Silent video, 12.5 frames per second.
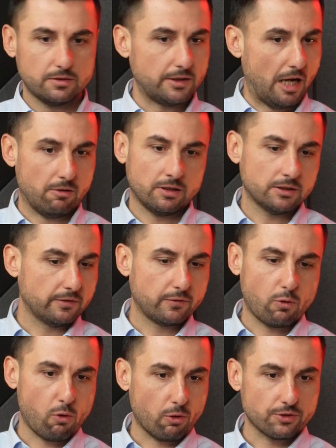Talent,
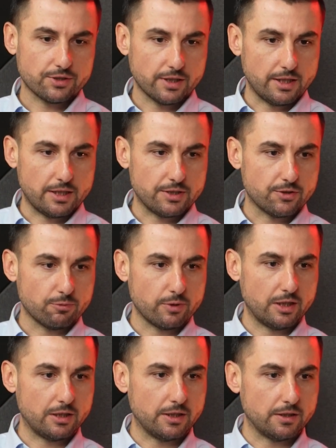of course, is
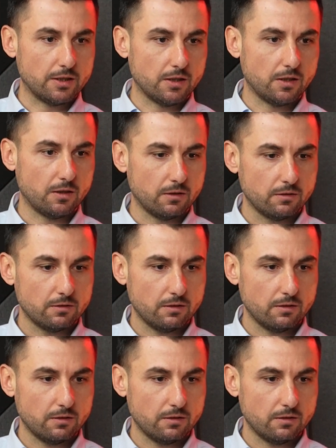really the